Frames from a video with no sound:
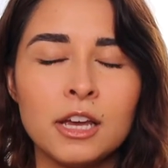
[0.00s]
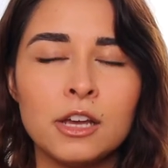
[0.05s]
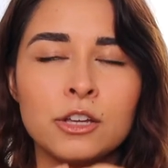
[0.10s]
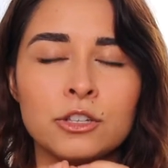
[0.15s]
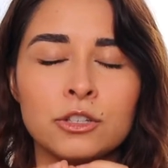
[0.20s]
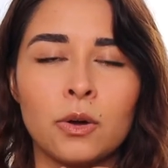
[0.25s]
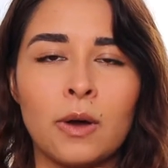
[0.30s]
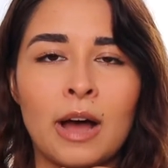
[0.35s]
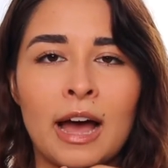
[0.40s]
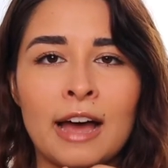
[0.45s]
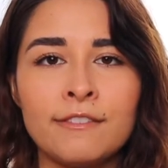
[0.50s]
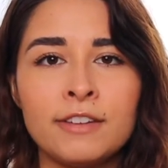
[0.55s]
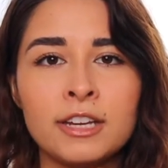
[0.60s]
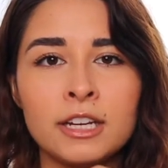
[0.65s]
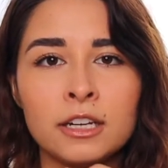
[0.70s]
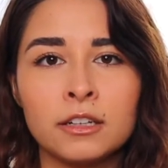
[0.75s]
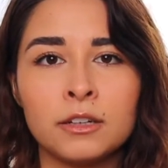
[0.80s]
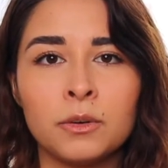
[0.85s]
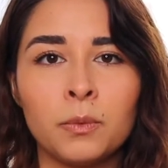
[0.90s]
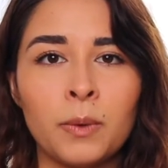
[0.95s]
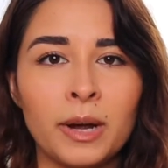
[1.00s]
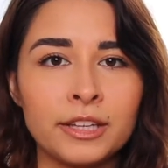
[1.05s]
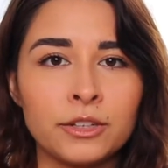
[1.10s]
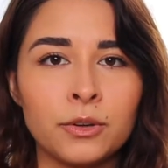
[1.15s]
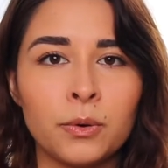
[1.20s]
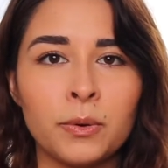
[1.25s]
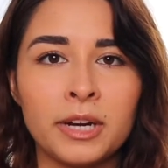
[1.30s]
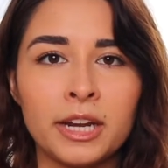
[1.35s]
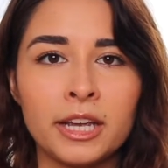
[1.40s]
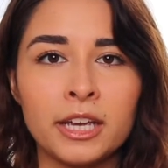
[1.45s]
So having a white
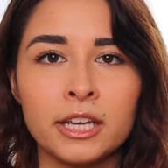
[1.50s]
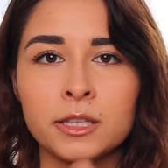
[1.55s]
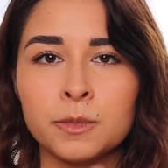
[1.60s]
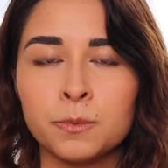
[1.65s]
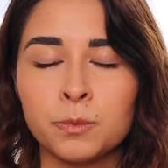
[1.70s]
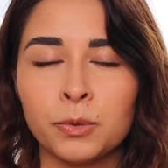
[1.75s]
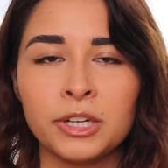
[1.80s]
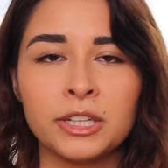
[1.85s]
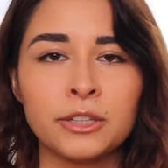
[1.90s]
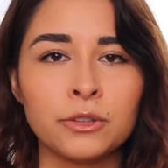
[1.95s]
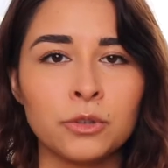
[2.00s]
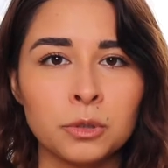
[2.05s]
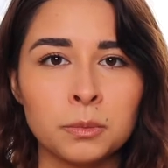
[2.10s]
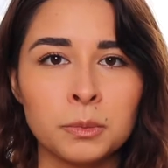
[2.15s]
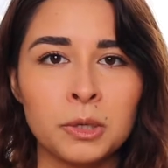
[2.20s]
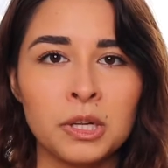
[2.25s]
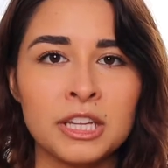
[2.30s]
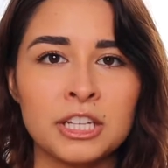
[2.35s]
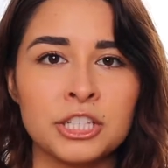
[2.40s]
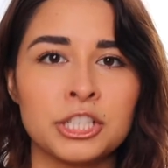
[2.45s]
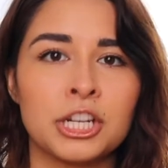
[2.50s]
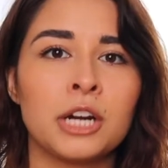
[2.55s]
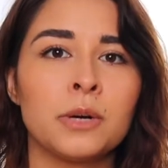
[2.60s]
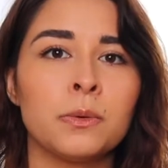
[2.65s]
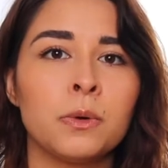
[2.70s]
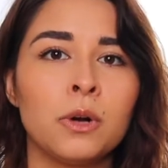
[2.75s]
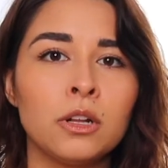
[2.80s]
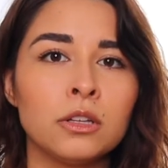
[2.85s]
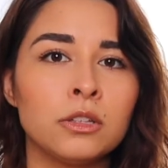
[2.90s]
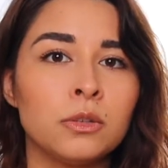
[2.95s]
coating is pretty normal in
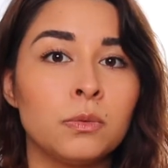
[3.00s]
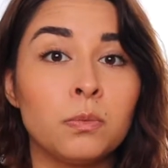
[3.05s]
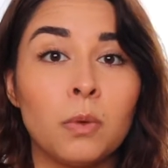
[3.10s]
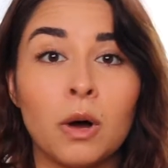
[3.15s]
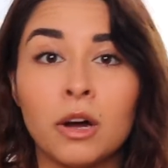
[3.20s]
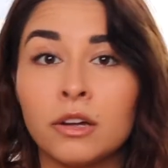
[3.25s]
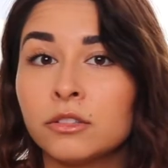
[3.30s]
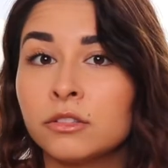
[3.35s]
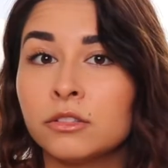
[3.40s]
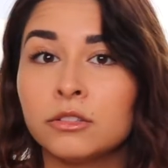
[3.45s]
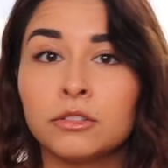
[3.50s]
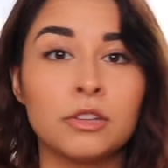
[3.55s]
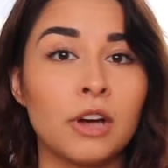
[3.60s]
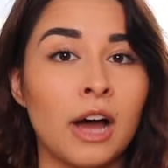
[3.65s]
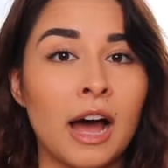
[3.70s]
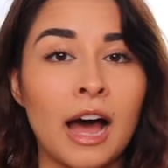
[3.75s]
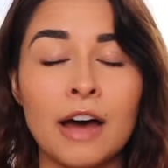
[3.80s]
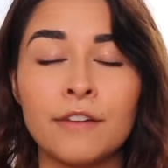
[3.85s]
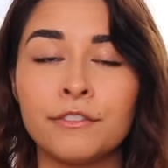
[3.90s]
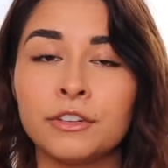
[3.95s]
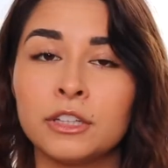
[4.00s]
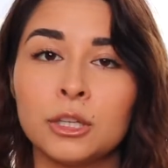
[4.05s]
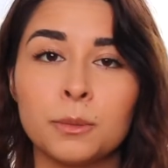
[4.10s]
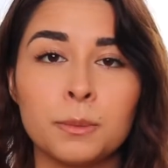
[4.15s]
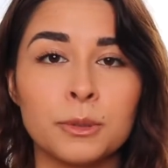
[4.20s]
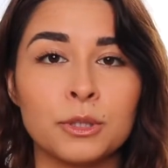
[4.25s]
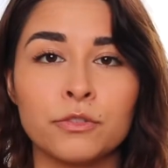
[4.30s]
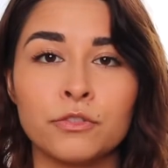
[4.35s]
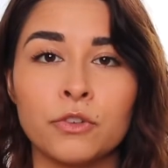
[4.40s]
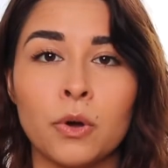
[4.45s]
general. You want to have a little
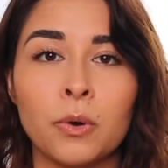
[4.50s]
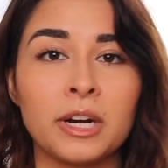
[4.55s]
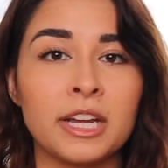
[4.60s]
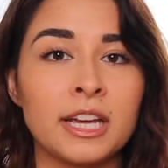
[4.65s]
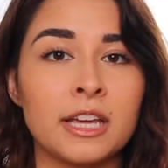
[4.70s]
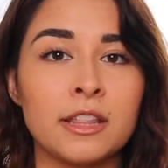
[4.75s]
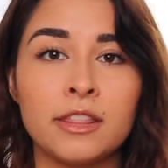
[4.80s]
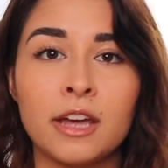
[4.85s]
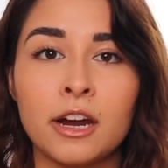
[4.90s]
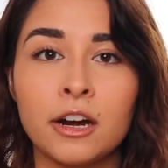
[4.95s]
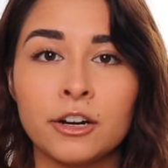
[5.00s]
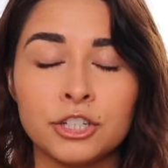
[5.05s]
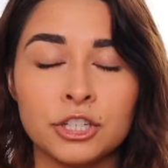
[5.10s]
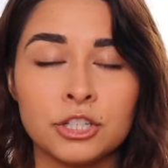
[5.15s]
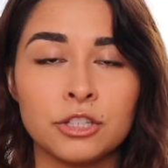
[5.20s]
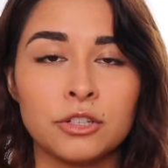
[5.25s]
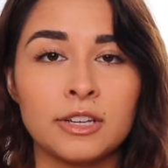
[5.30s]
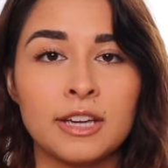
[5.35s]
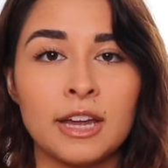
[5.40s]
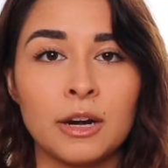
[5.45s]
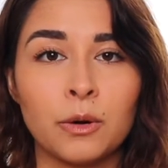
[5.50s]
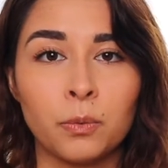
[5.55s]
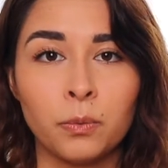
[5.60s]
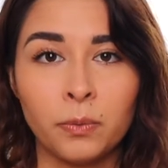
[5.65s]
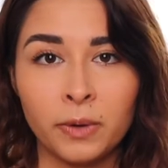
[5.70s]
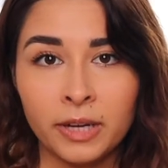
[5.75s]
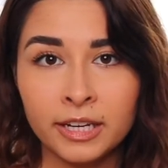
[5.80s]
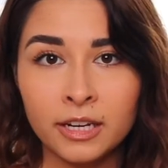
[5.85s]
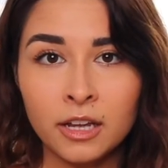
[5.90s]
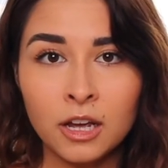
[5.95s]
bit of coating in there just to get
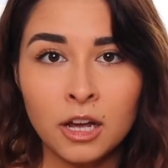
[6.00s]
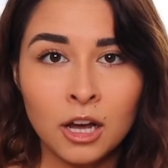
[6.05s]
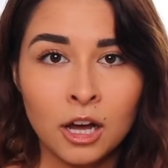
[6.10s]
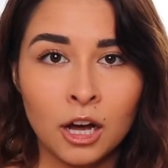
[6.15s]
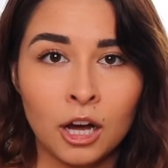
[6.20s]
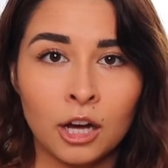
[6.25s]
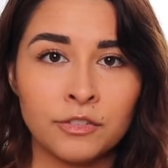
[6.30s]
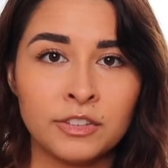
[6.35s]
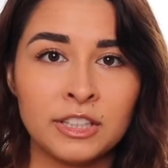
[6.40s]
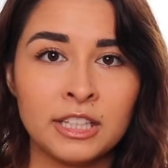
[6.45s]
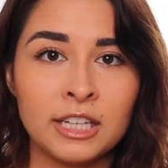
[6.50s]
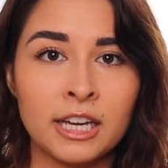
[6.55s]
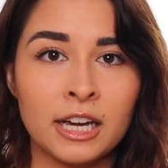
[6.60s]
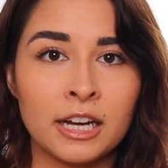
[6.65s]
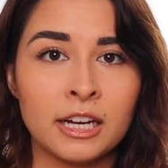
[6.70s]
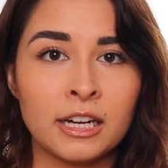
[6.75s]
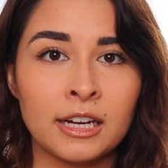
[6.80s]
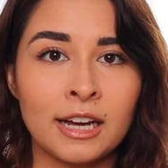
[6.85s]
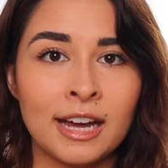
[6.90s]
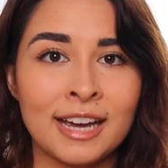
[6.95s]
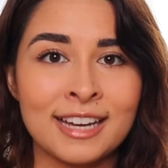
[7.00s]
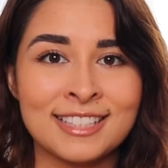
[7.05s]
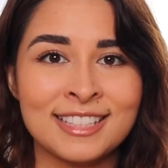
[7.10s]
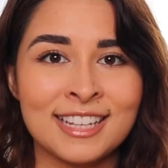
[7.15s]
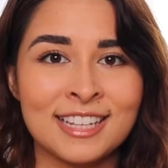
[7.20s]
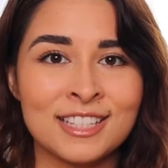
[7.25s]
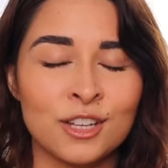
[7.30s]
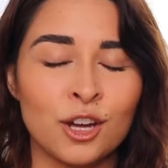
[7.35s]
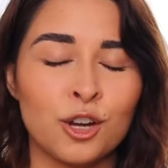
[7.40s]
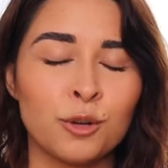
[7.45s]
rid of the uh,
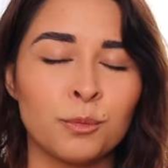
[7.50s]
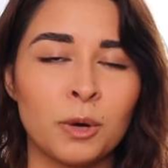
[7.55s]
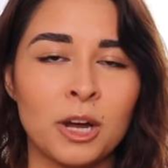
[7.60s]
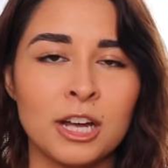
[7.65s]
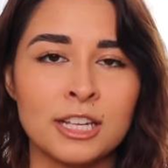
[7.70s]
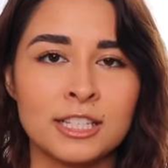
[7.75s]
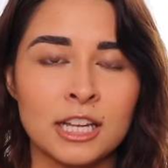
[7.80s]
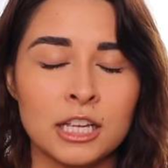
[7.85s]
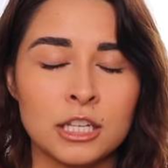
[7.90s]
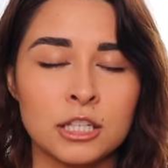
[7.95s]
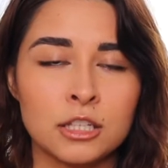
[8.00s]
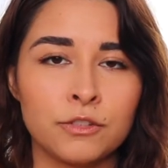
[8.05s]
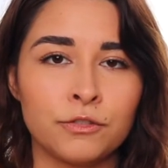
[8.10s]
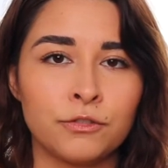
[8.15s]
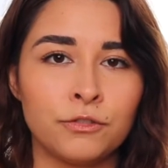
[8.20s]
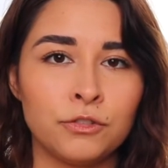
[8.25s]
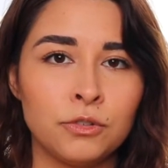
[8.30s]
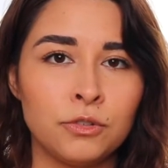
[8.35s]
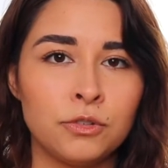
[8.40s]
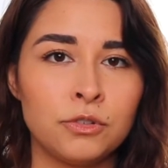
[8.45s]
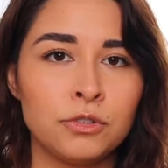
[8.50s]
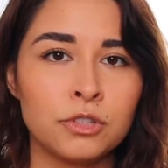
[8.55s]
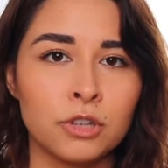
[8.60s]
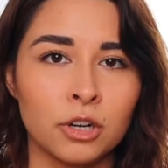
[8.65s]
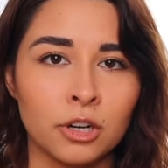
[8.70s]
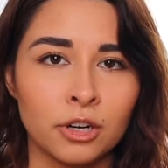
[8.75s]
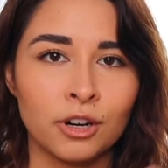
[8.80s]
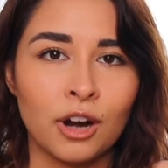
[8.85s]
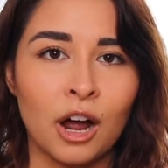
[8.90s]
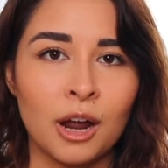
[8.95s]
excess unprocessed foods
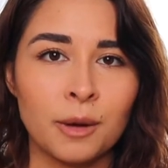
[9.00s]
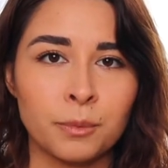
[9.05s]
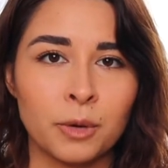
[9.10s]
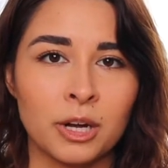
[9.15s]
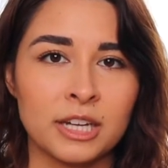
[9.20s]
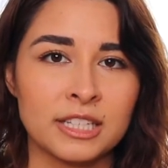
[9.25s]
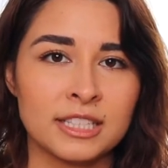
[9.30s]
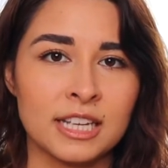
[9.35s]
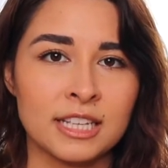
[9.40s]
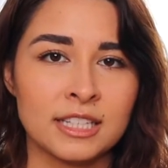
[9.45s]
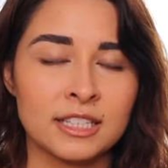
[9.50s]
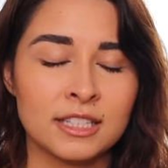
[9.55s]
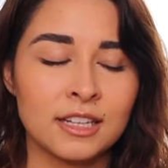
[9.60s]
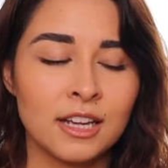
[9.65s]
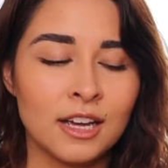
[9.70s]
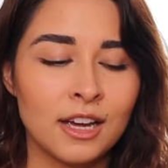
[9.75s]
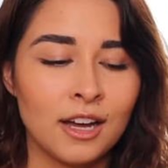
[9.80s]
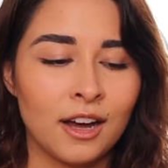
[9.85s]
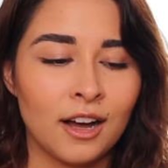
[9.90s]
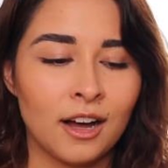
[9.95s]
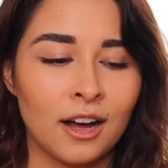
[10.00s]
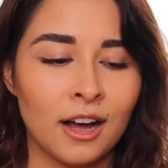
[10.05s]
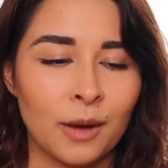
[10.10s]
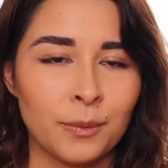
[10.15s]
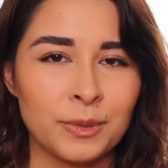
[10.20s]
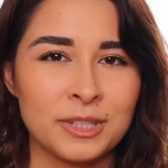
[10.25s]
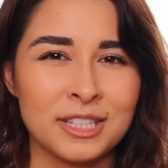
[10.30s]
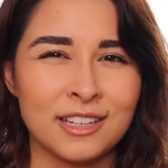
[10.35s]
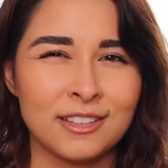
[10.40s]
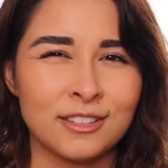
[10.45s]
or unprocessed uh, I
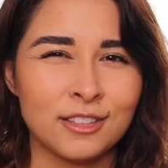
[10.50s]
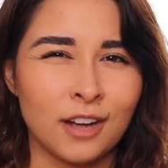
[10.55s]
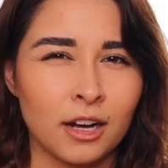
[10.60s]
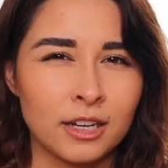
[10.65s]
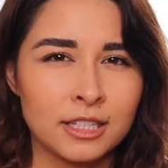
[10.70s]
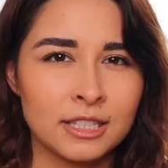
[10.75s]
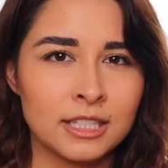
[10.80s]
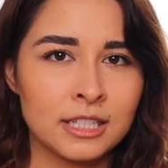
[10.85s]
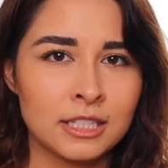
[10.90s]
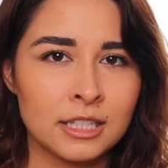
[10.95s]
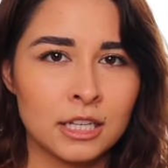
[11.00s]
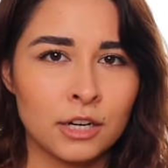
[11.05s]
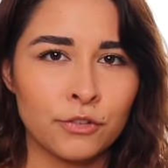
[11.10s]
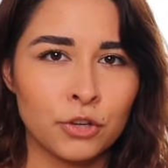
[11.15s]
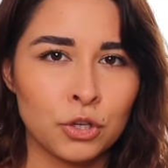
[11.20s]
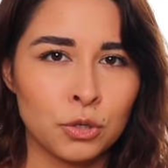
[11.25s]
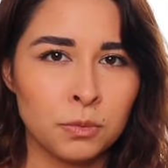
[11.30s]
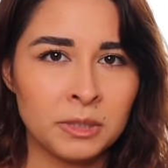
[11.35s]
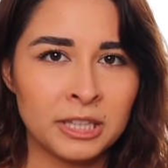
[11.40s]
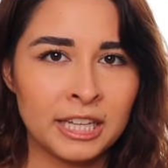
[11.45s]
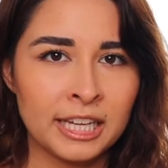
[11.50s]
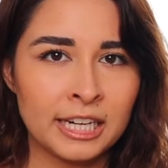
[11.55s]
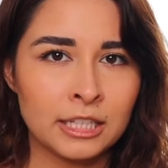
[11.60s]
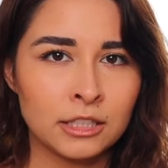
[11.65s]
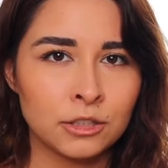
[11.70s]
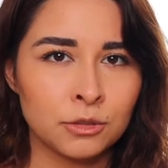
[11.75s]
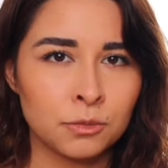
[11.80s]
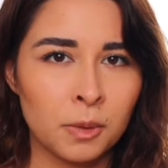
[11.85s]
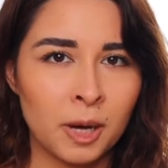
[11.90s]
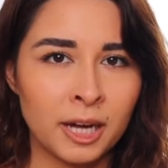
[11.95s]
would say toxins that have accumulated
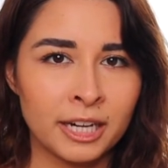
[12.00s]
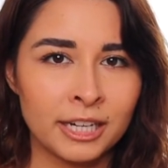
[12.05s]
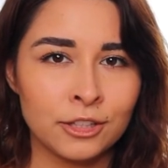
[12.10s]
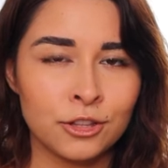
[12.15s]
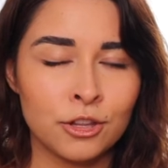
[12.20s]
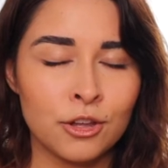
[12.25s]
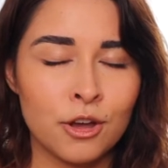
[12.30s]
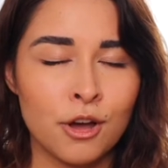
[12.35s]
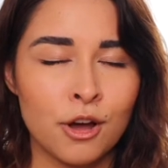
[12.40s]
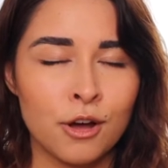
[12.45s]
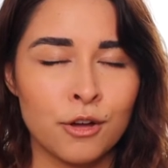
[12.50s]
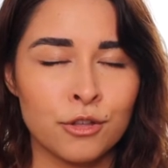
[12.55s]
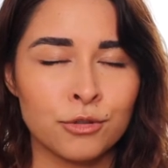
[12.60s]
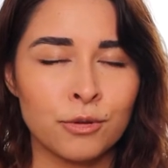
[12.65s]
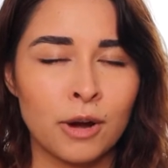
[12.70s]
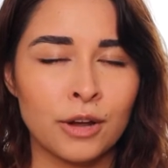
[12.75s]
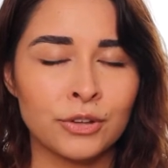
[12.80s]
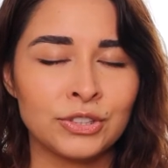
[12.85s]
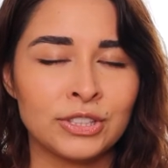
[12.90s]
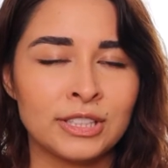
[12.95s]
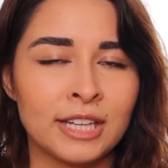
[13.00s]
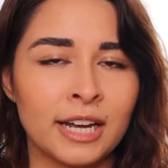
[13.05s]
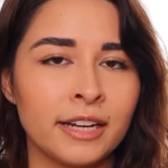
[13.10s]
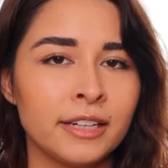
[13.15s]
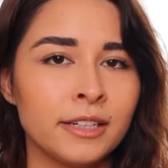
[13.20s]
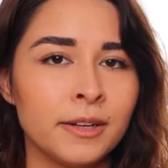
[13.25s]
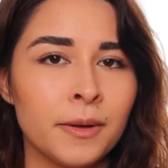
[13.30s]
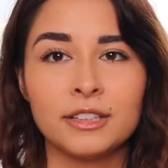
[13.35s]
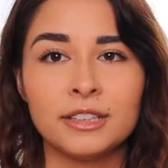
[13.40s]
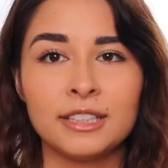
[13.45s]
in the body uh, throughout the night.